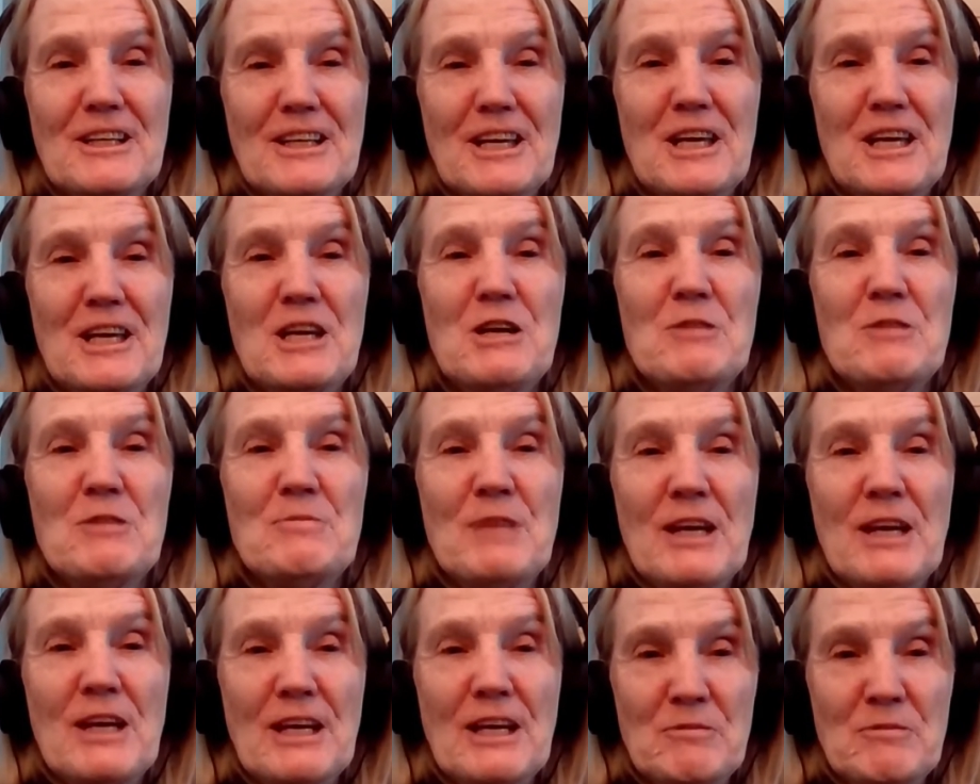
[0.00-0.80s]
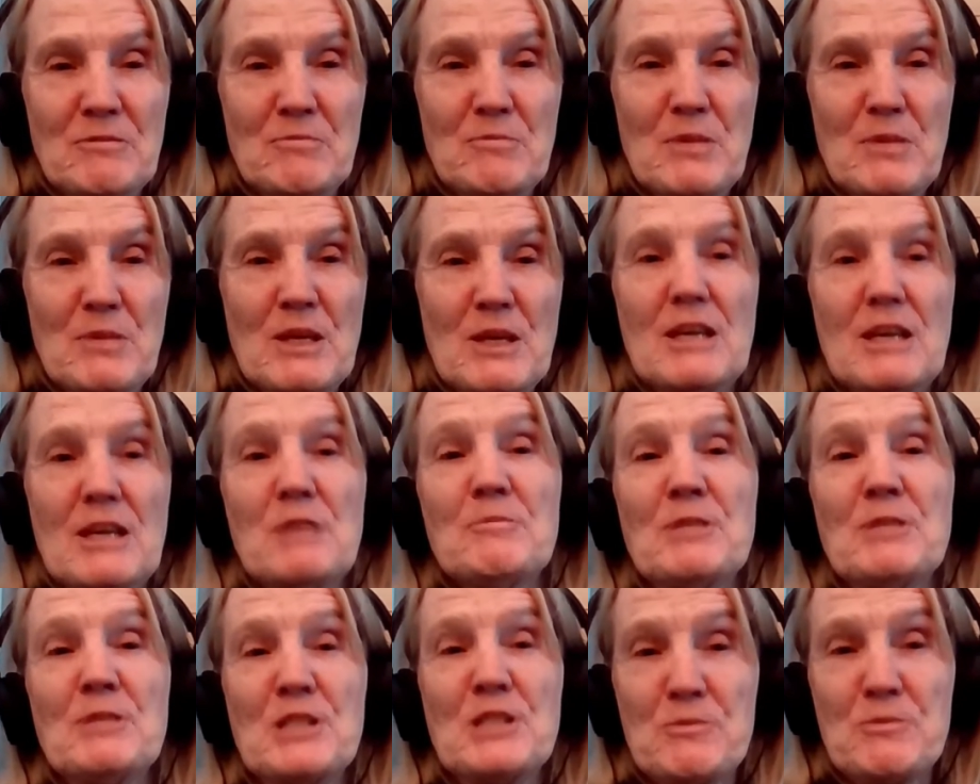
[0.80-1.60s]
him and be
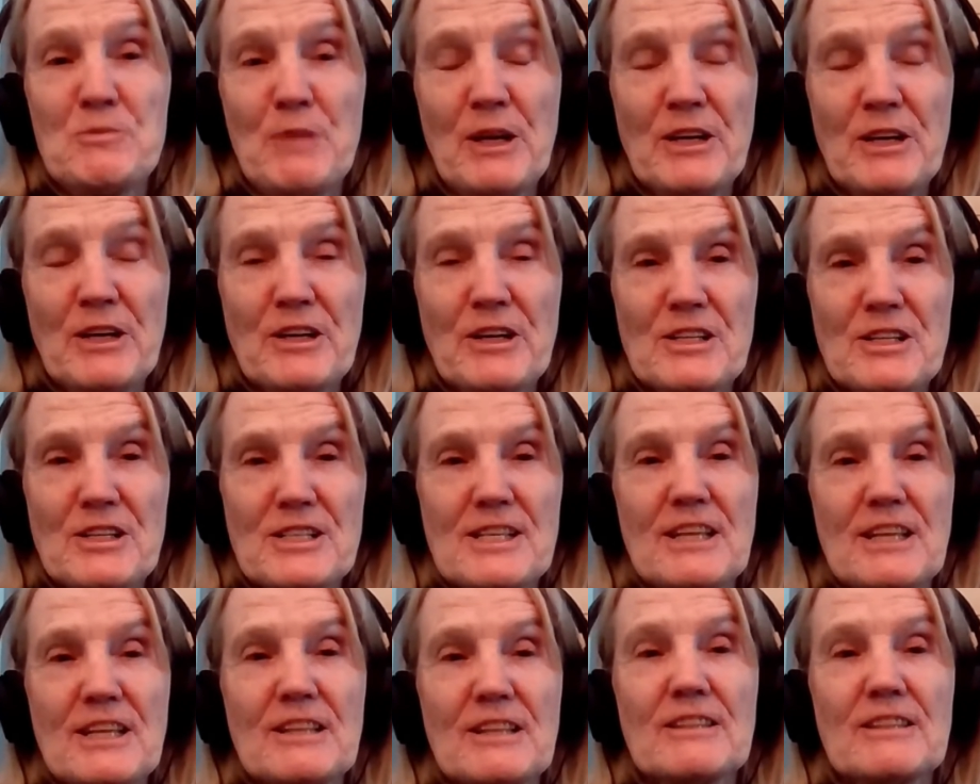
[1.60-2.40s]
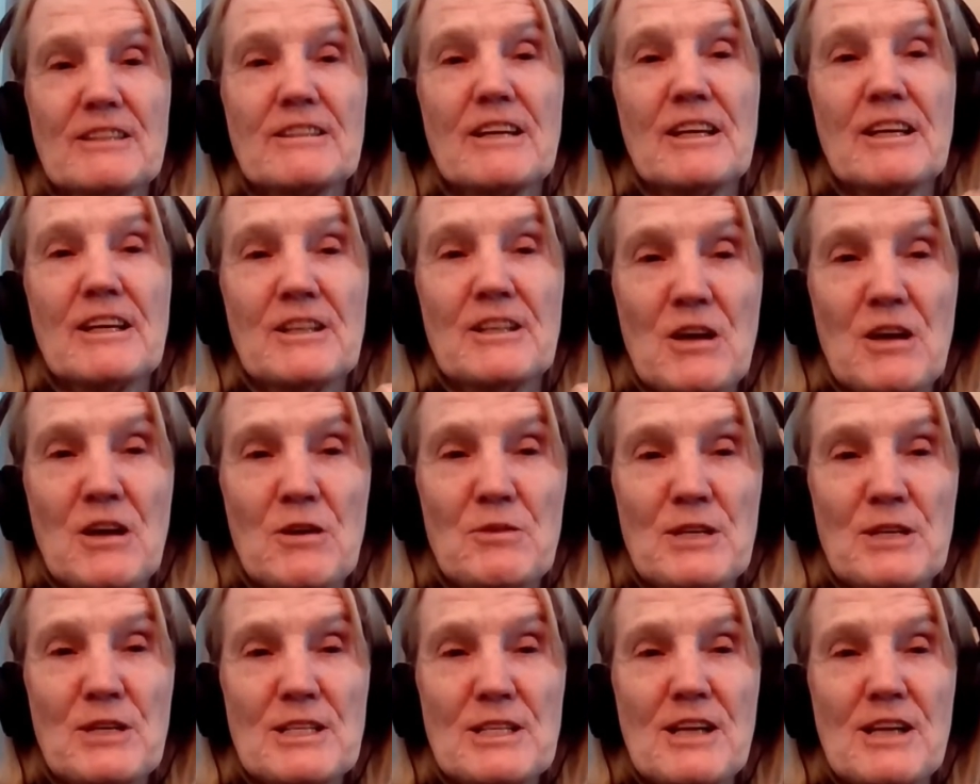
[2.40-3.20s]
image bearers and
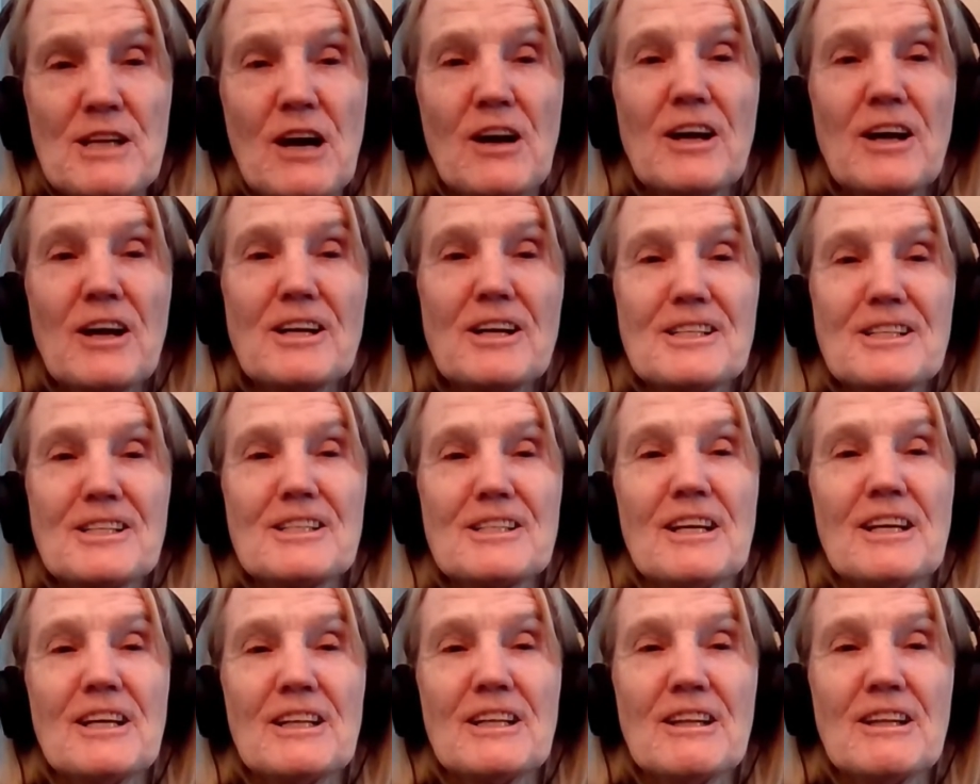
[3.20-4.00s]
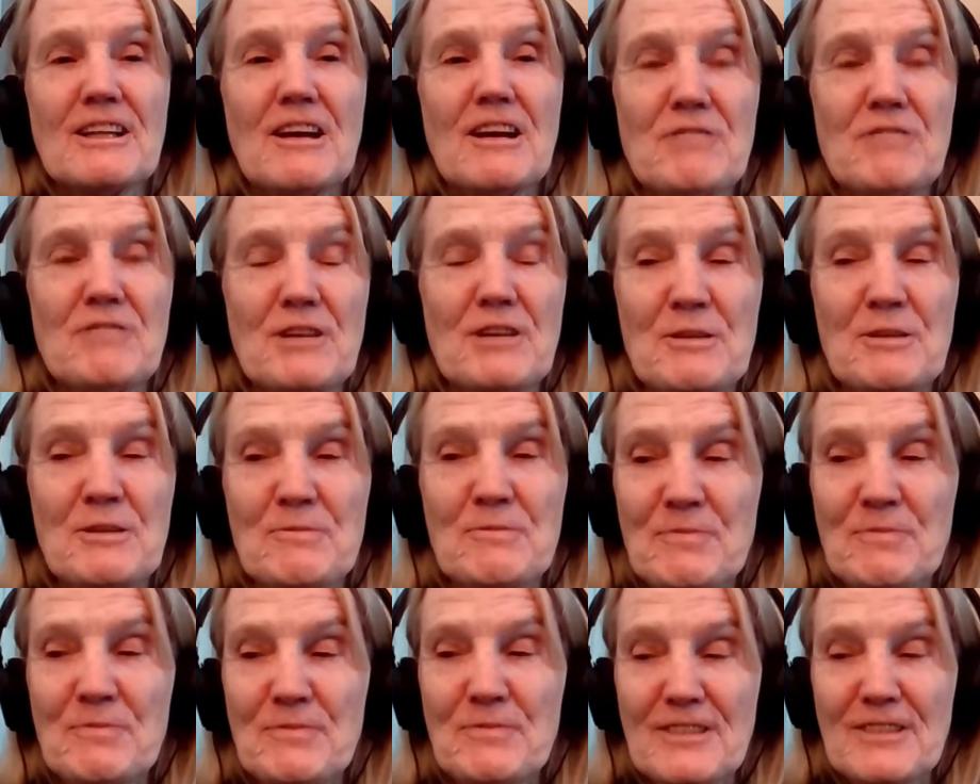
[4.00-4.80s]
know his heart and love
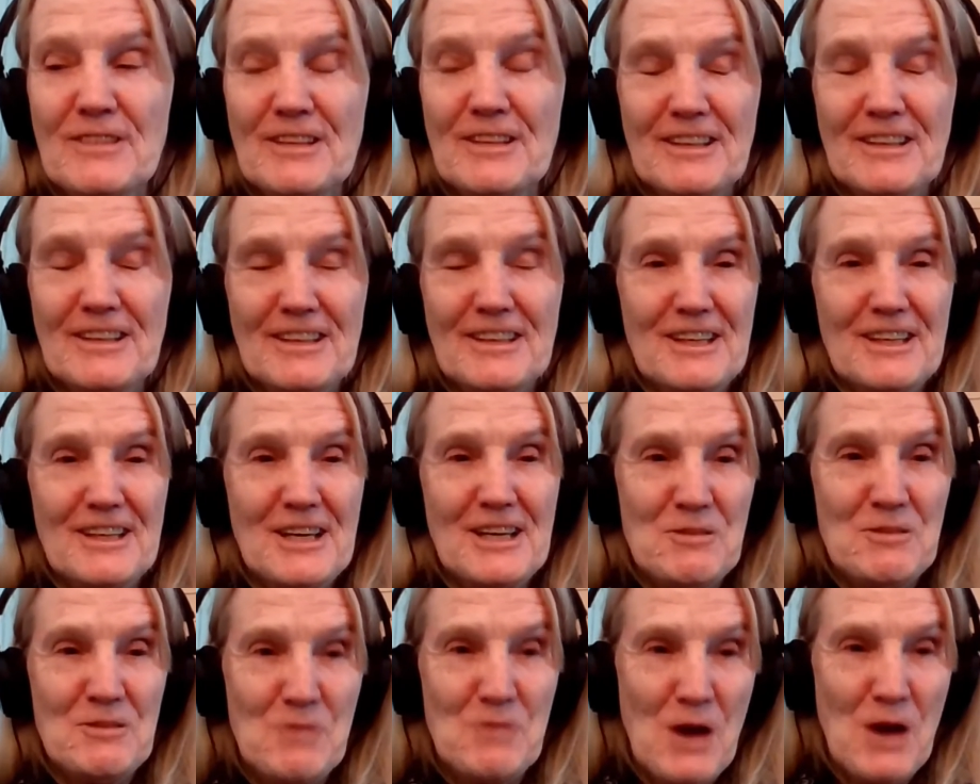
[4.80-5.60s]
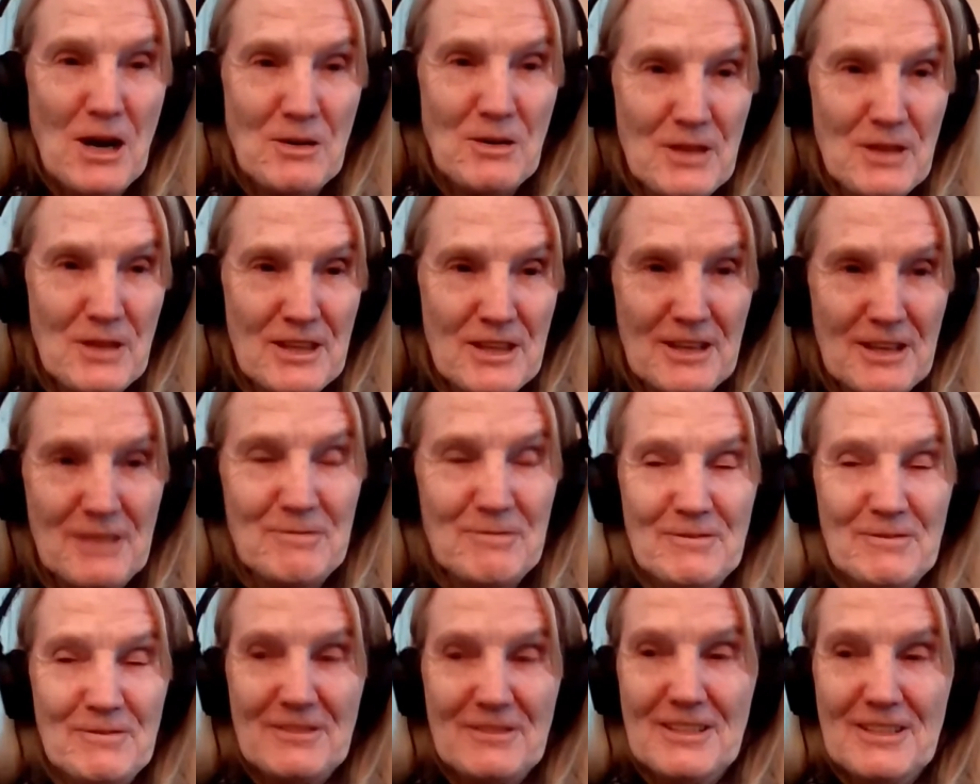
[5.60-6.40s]
him and walk with
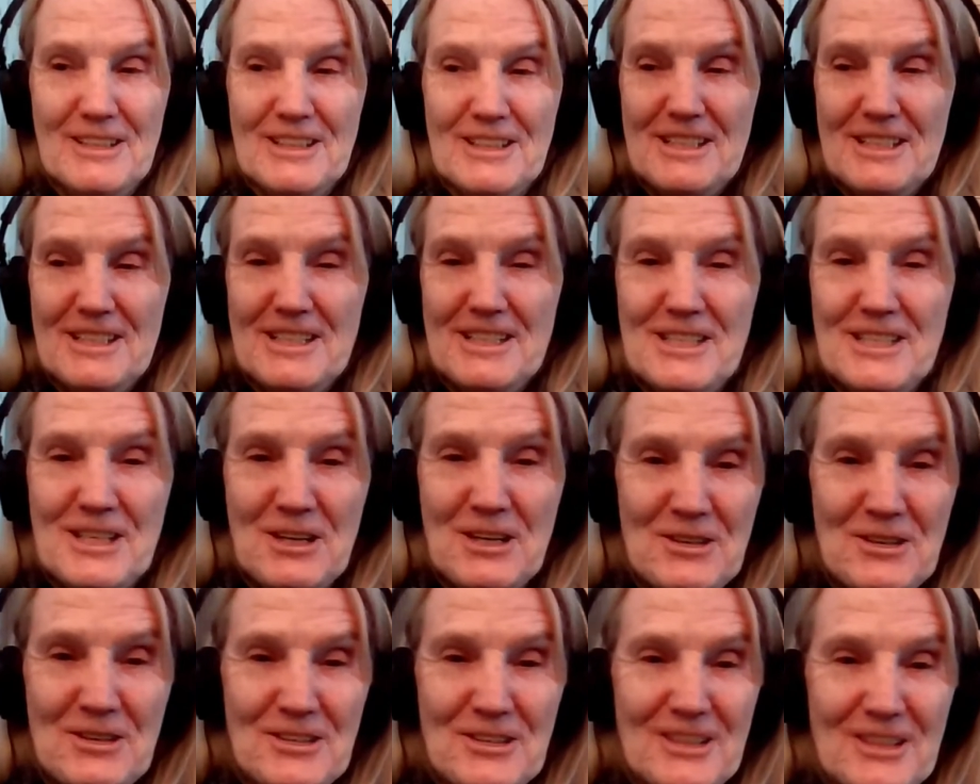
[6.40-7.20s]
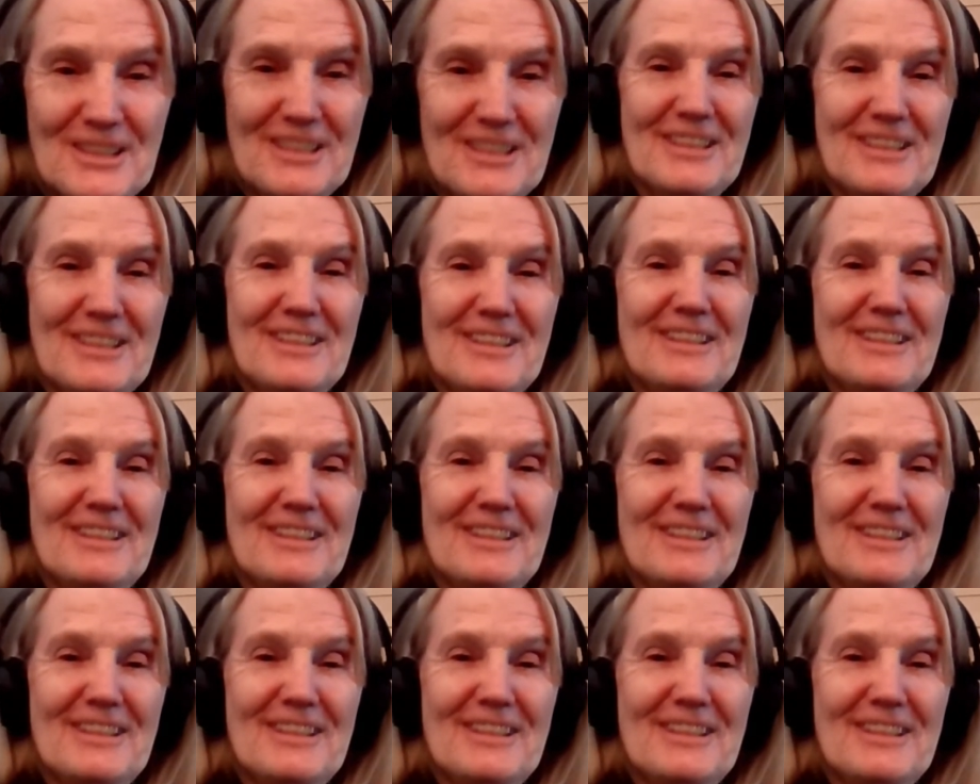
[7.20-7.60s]
him. So